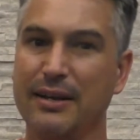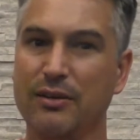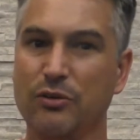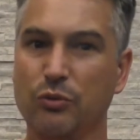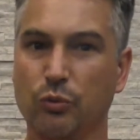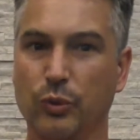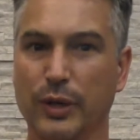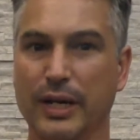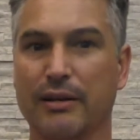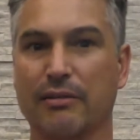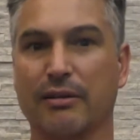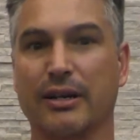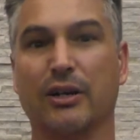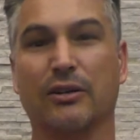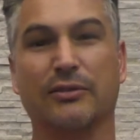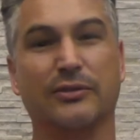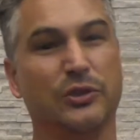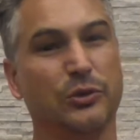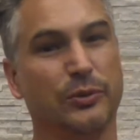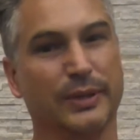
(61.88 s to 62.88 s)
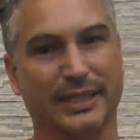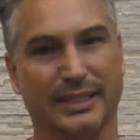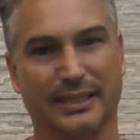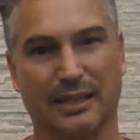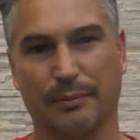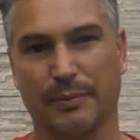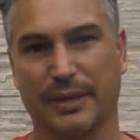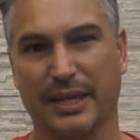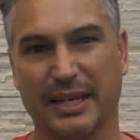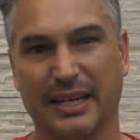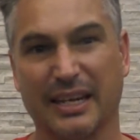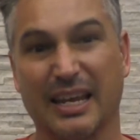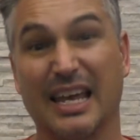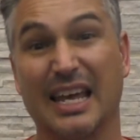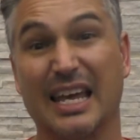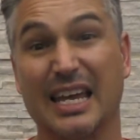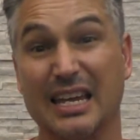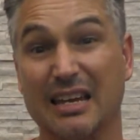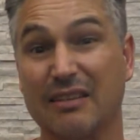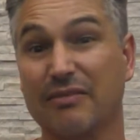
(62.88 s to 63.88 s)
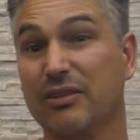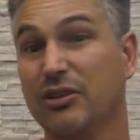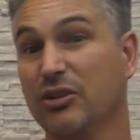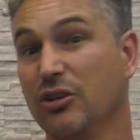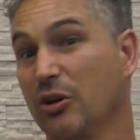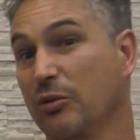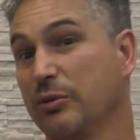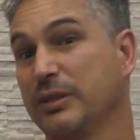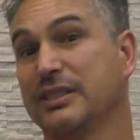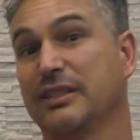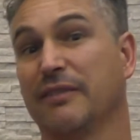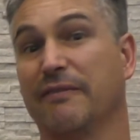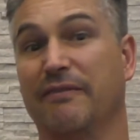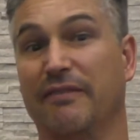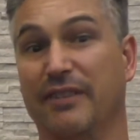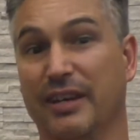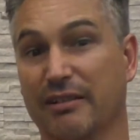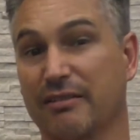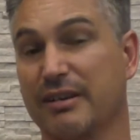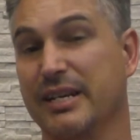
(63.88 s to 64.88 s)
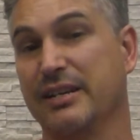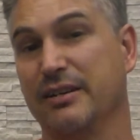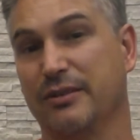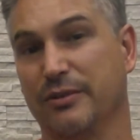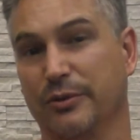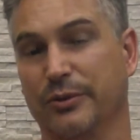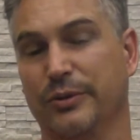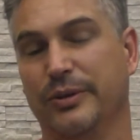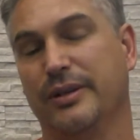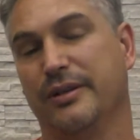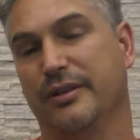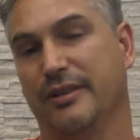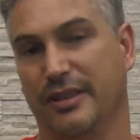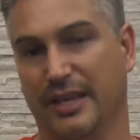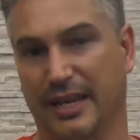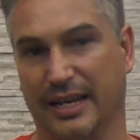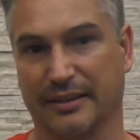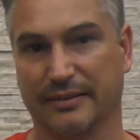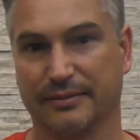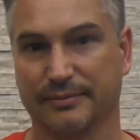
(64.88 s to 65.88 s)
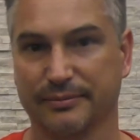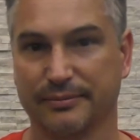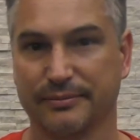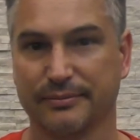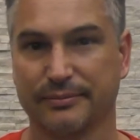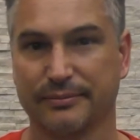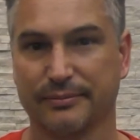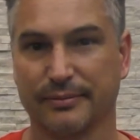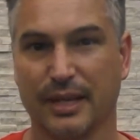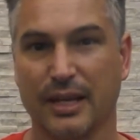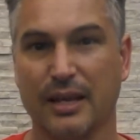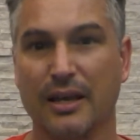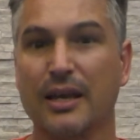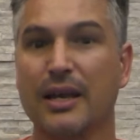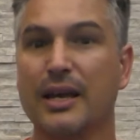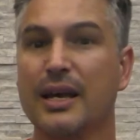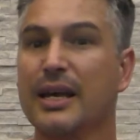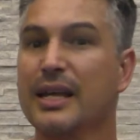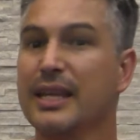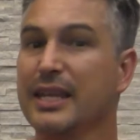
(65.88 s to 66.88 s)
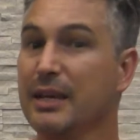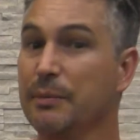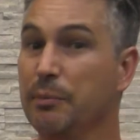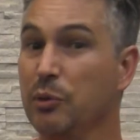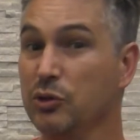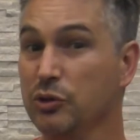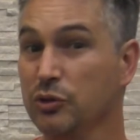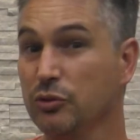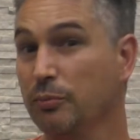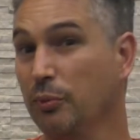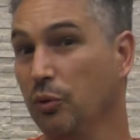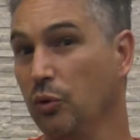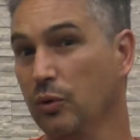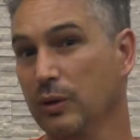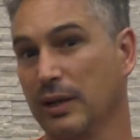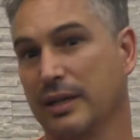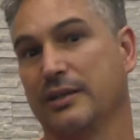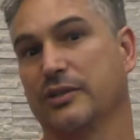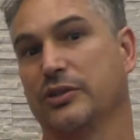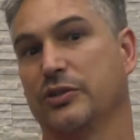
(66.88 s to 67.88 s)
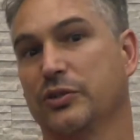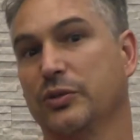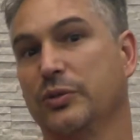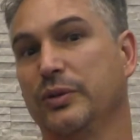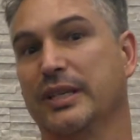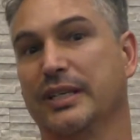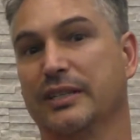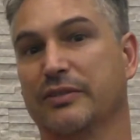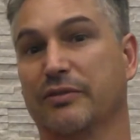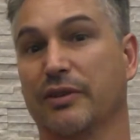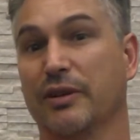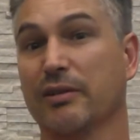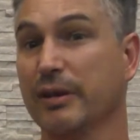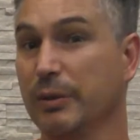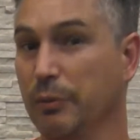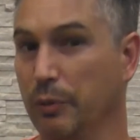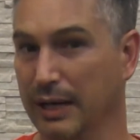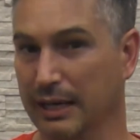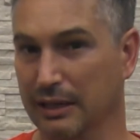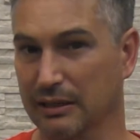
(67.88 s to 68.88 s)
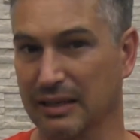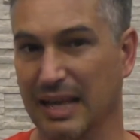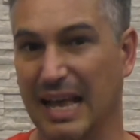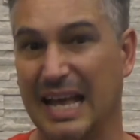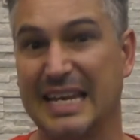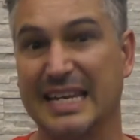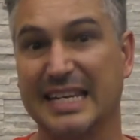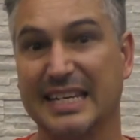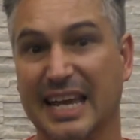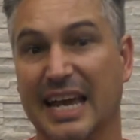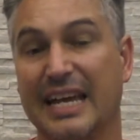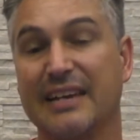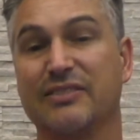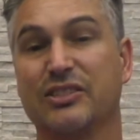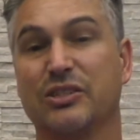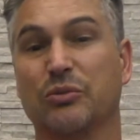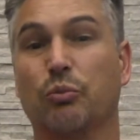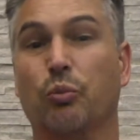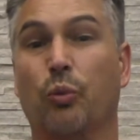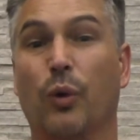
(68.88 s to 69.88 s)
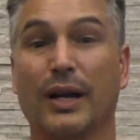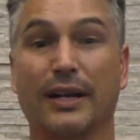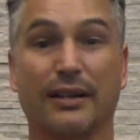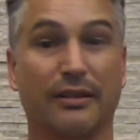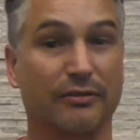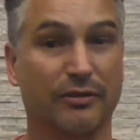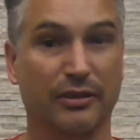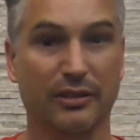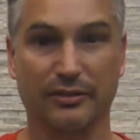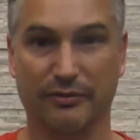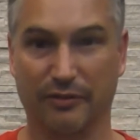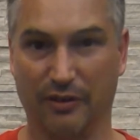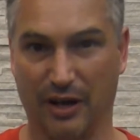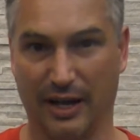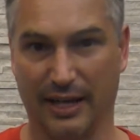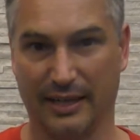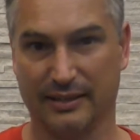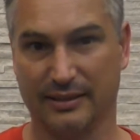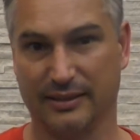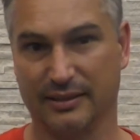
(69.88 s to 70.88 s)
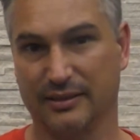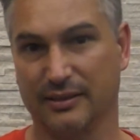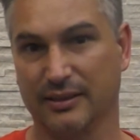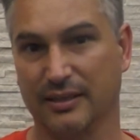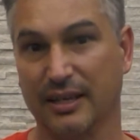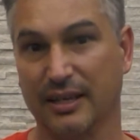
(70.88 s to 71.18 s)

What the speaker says: and weary of doing something, even though it's a very good thing. The Apostle Paul understood this very well, and he gave some wonderful advice.